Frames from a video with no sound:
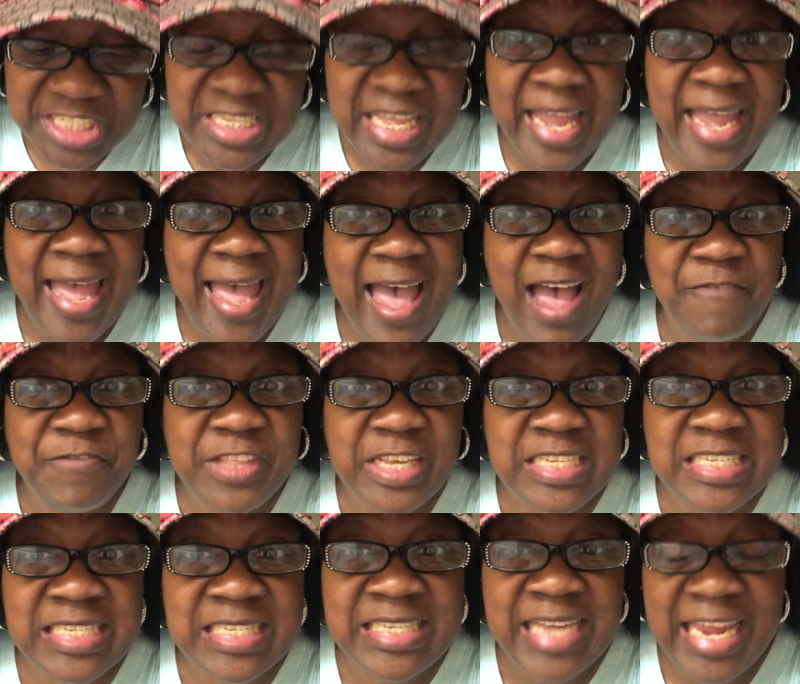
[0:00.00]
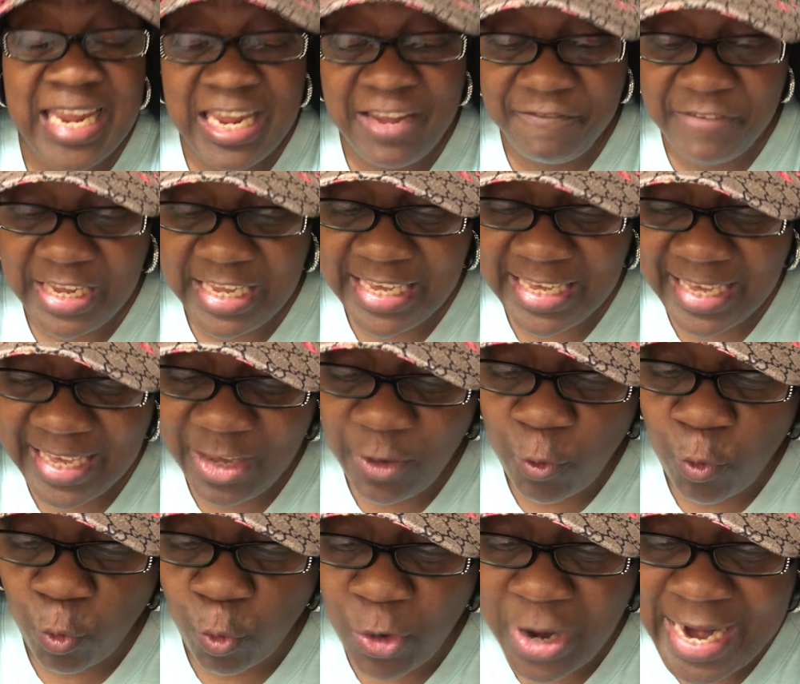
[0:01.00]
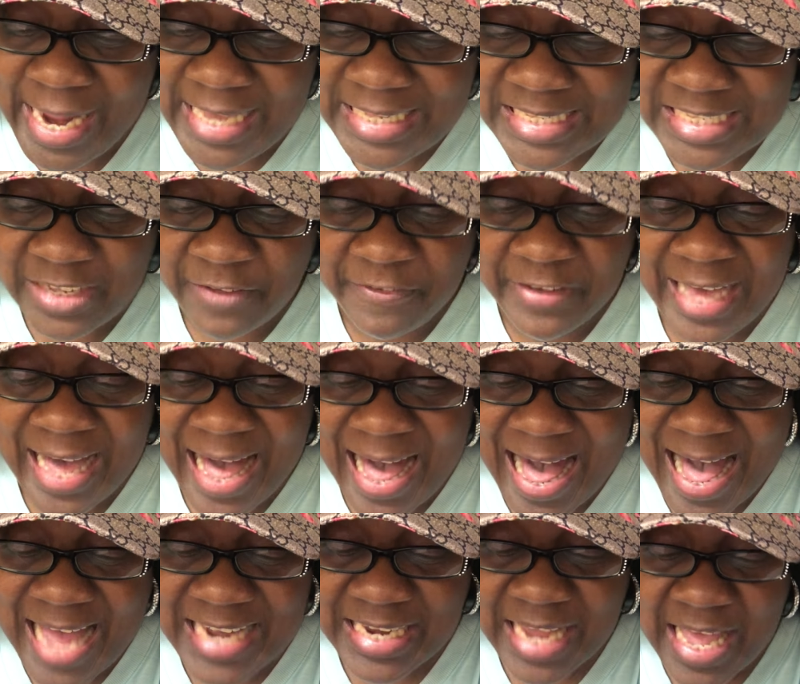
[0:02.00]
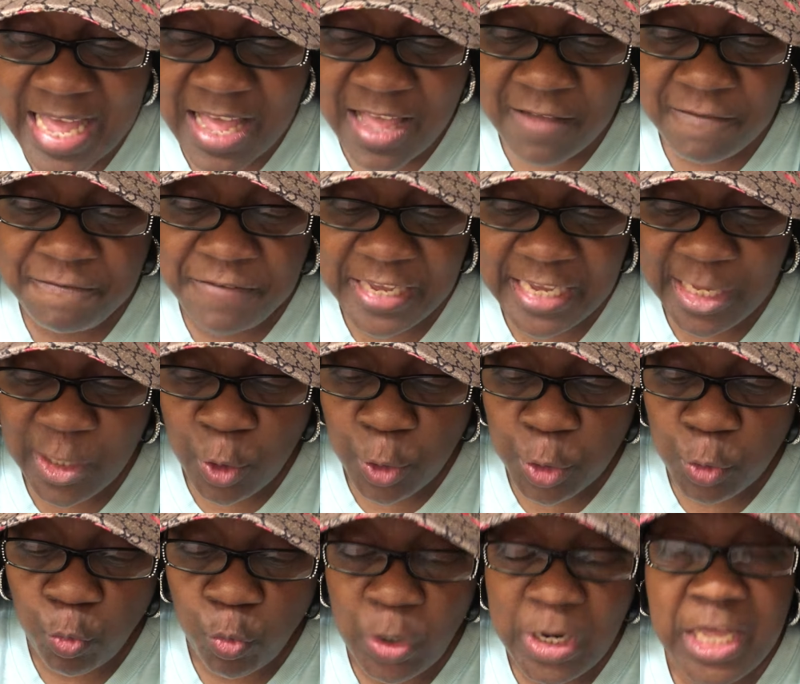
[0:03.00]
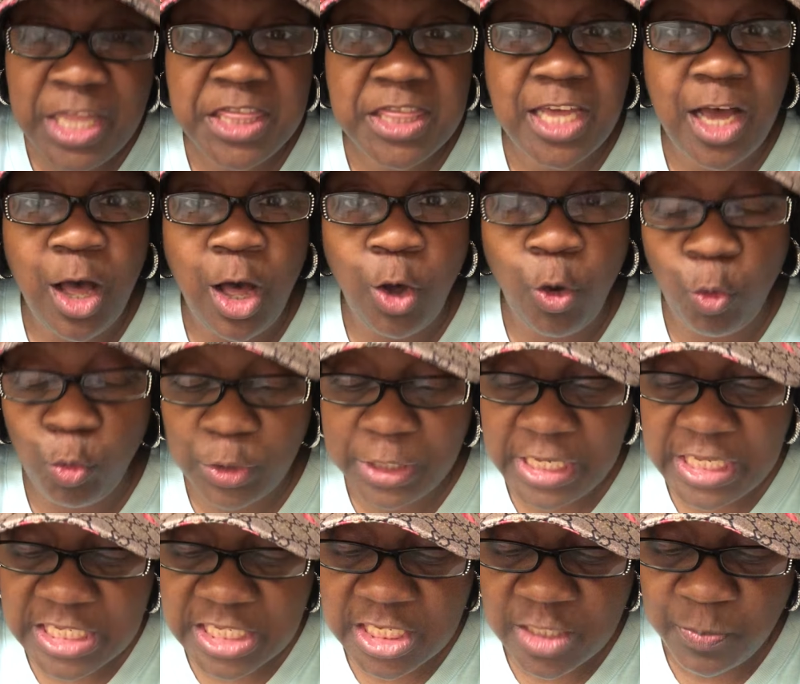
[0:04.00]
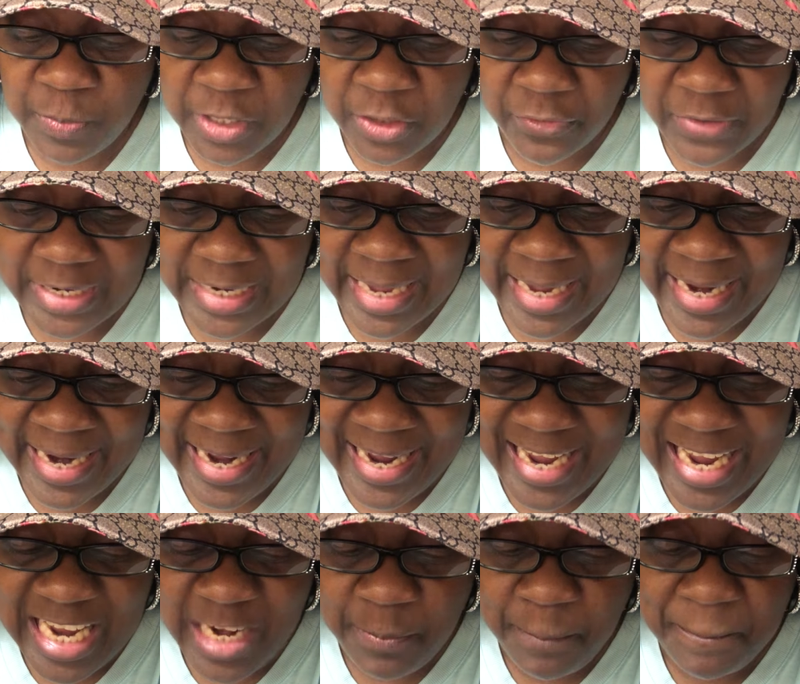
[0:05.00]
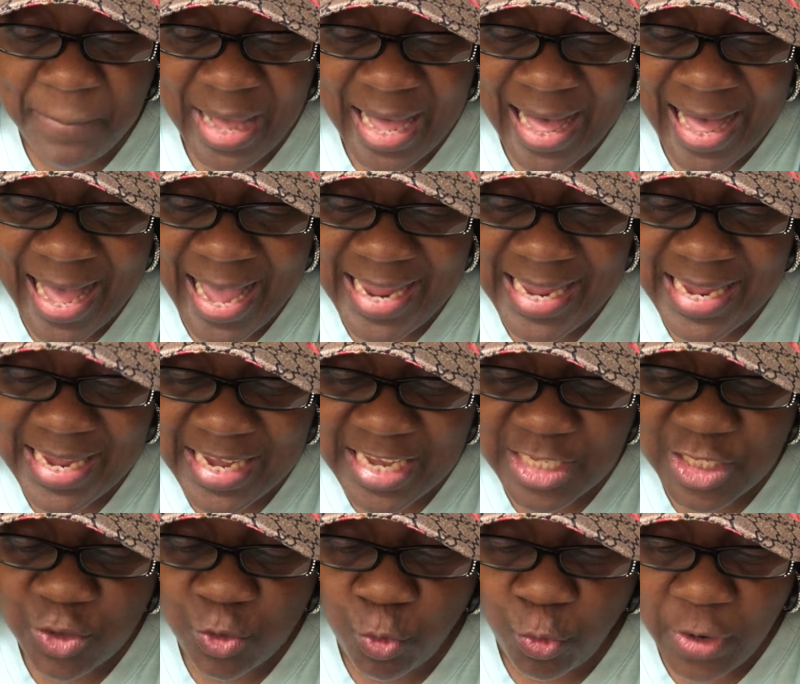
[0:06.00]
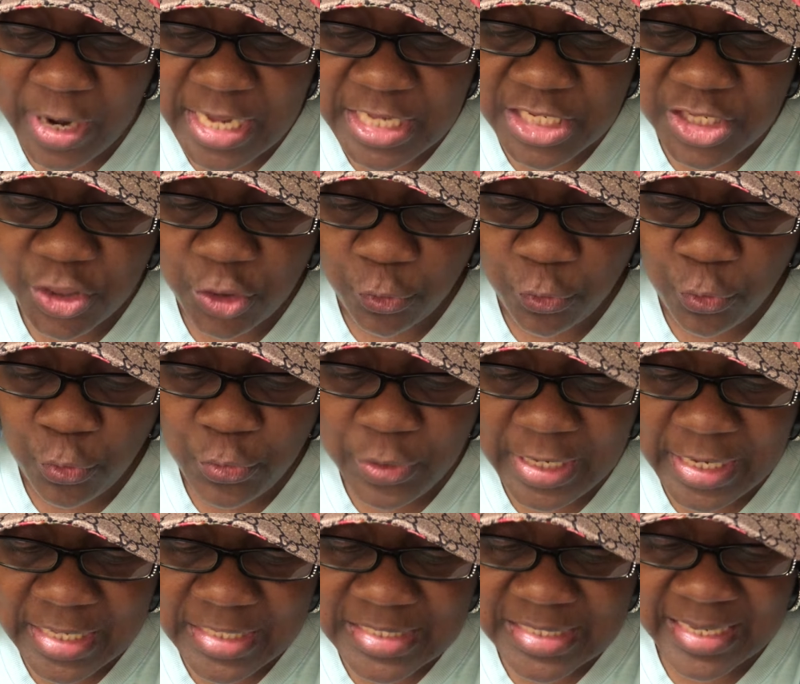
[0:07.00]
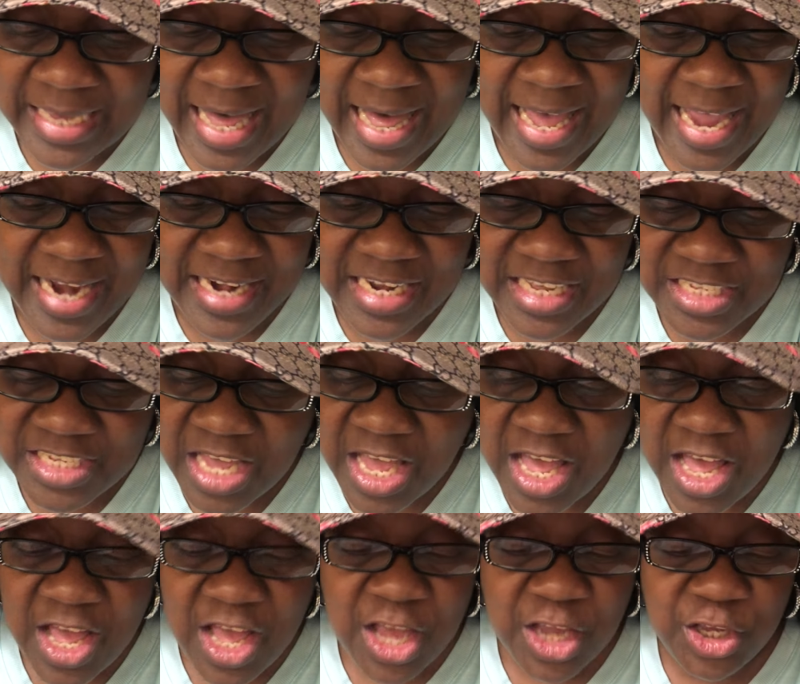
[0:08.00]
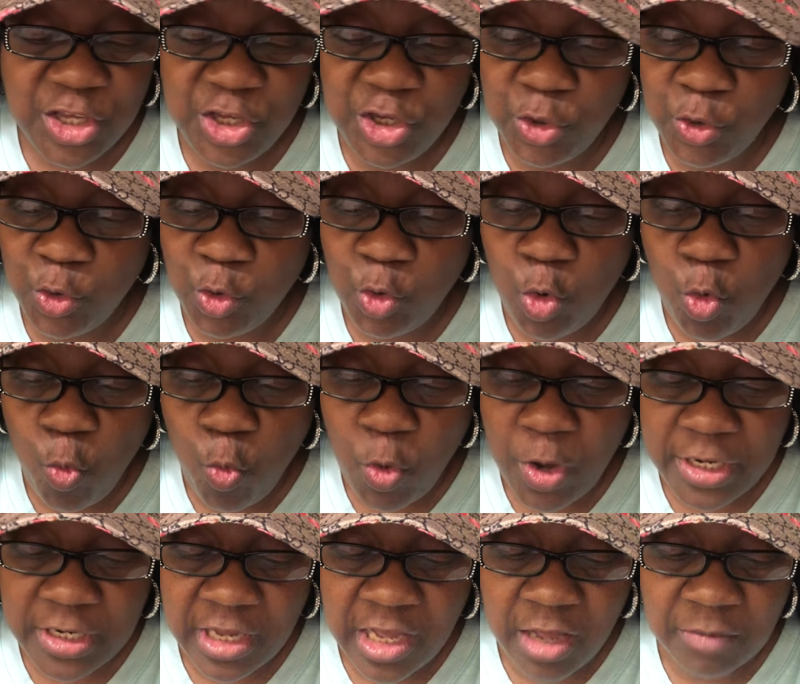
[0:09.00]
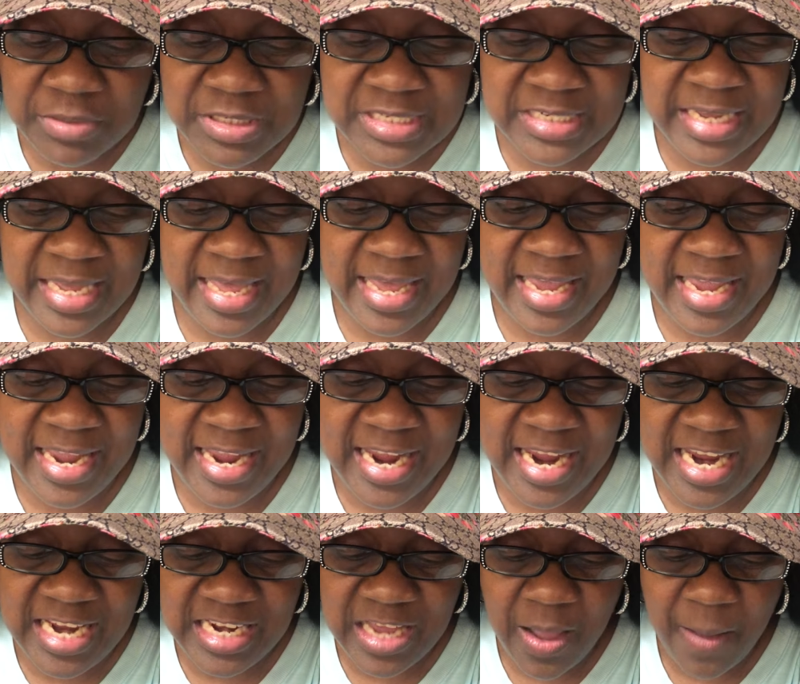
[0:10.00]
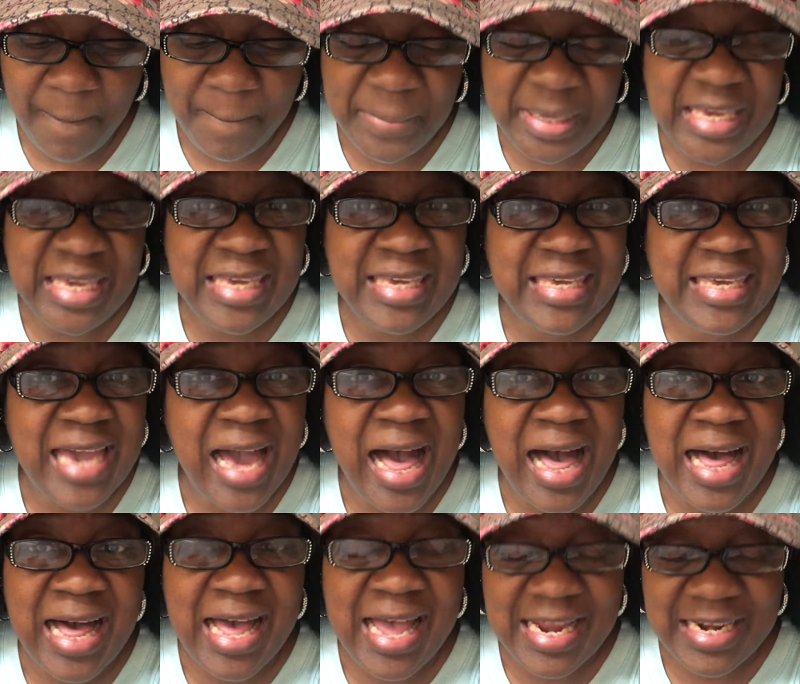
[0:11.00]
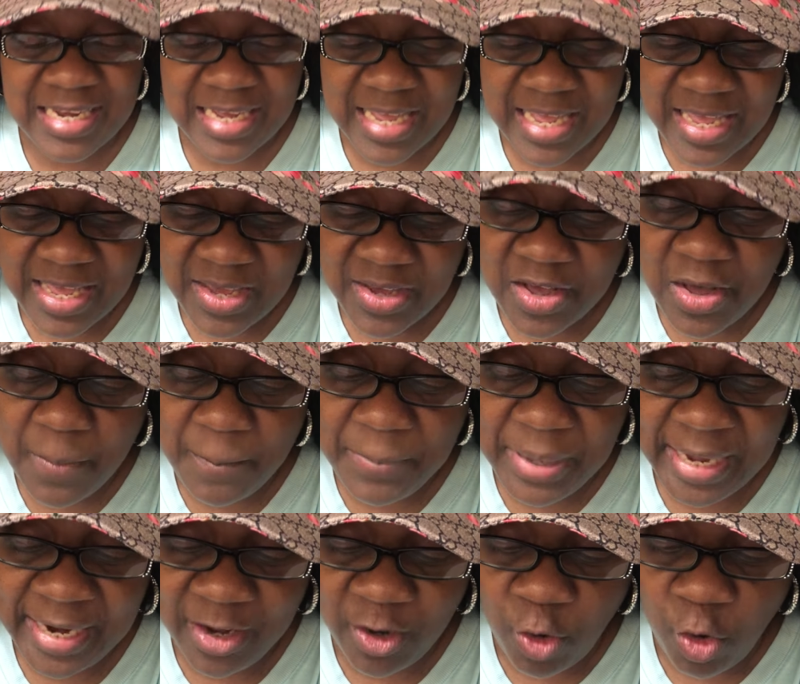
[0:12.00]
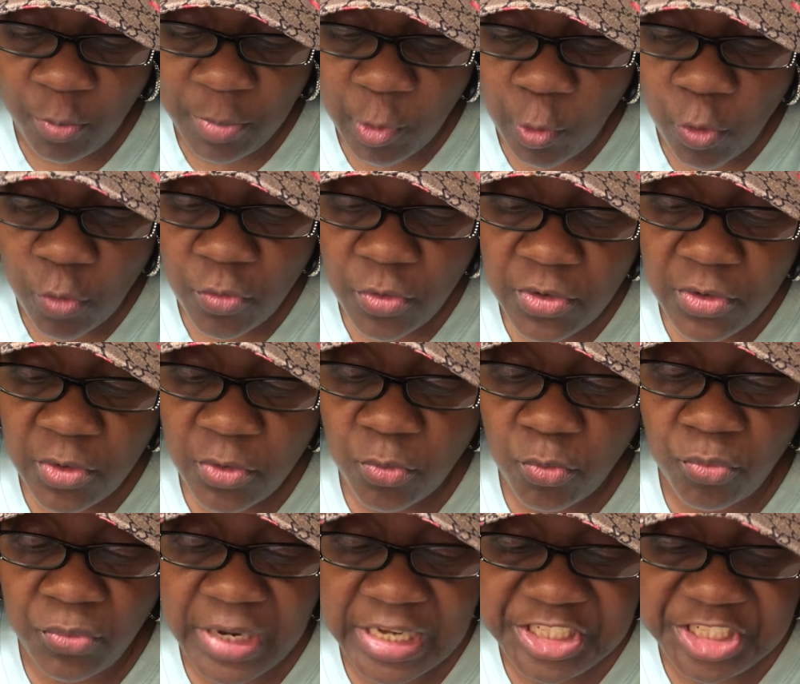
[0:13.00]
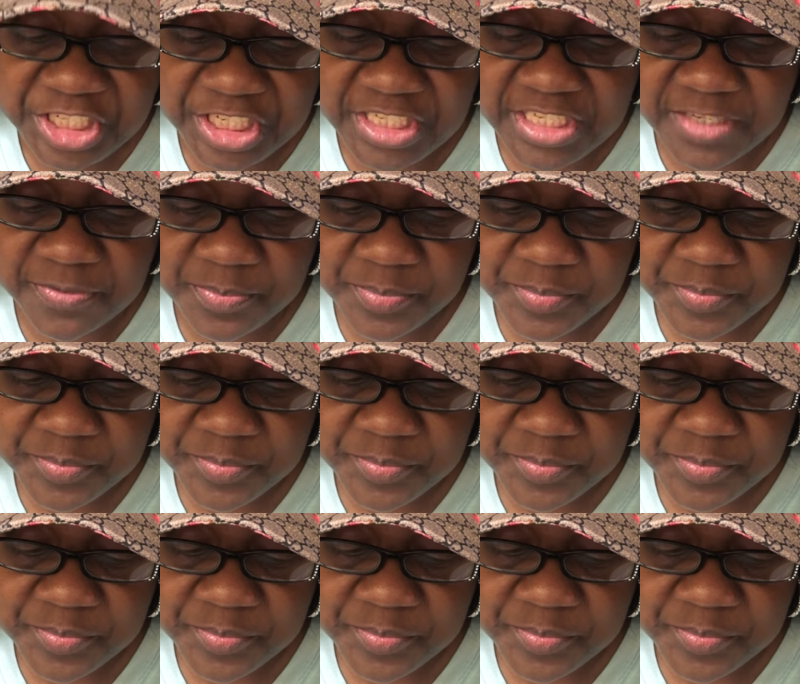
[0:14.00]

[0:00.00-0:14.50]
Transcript: that have the saving grace of God, filled with the Holy Spirit. And by his grace, through his kindness, you would obtain beyond comparable riches.